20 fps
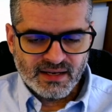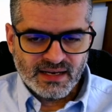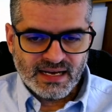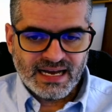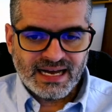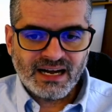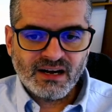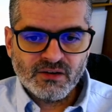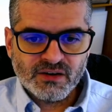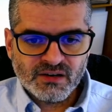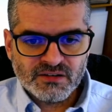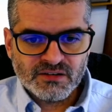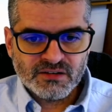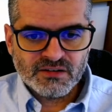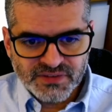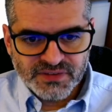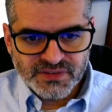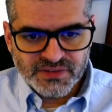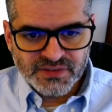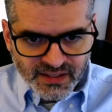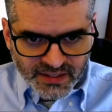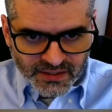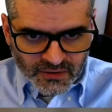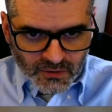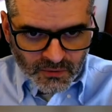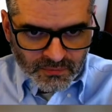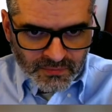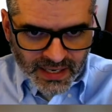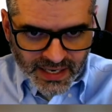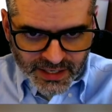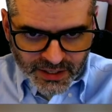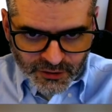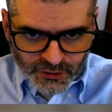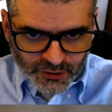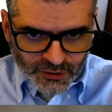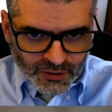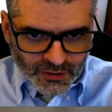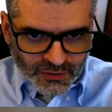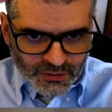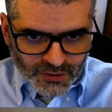out of the little
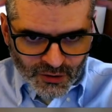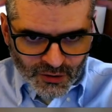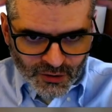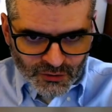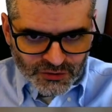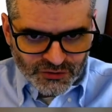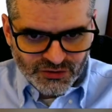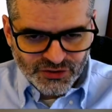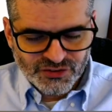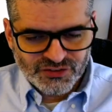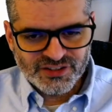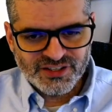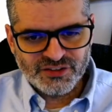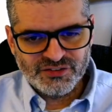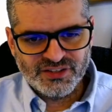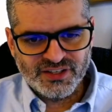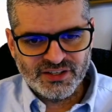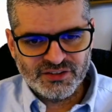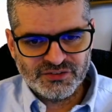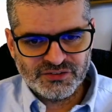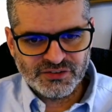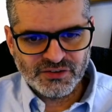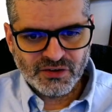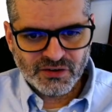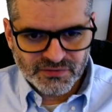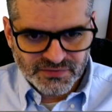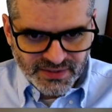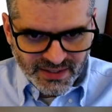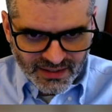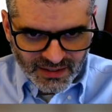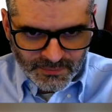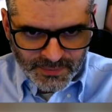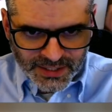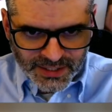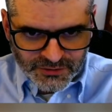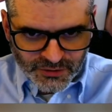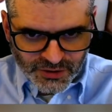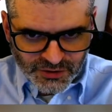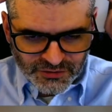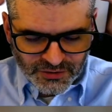micro-consciousnesses of the
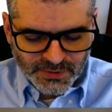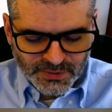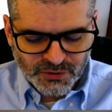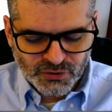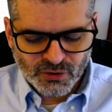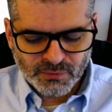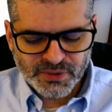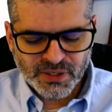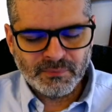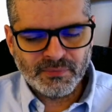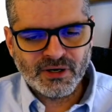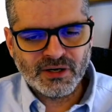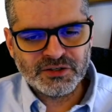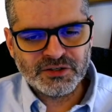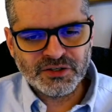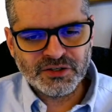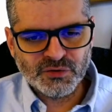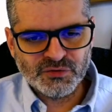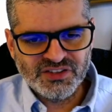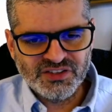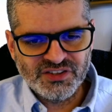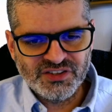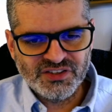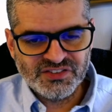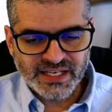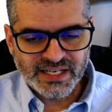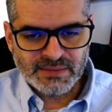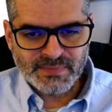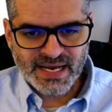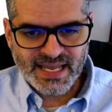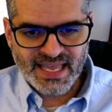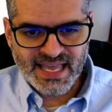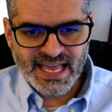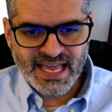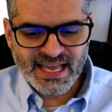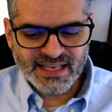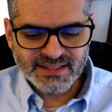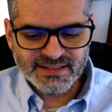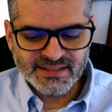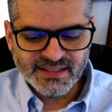elementary subatomic particles inside my
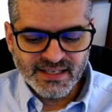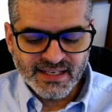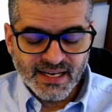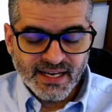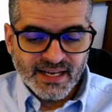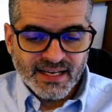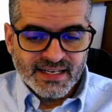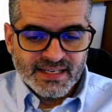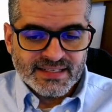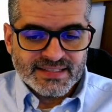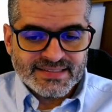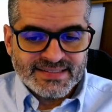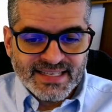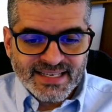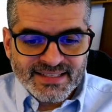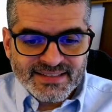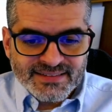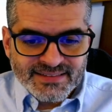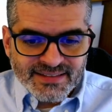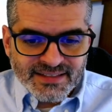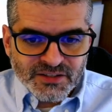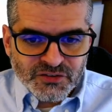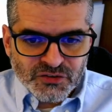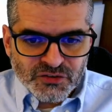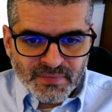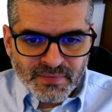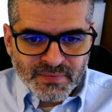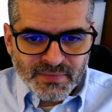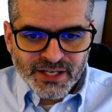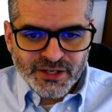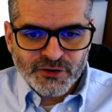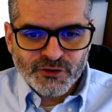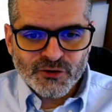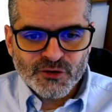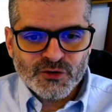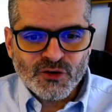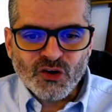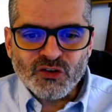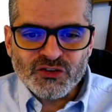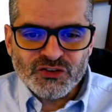head, then these
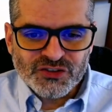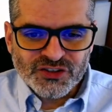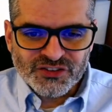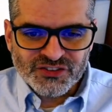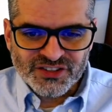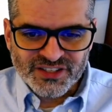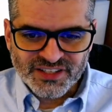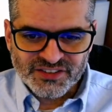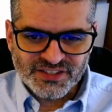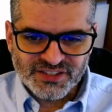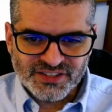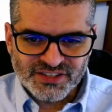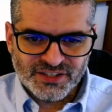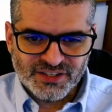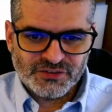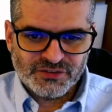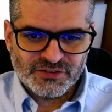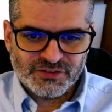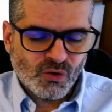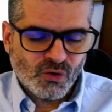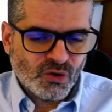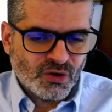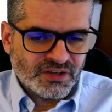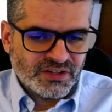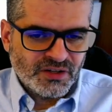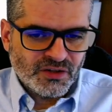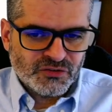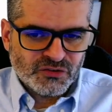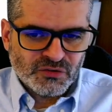micro-consciousnesses or these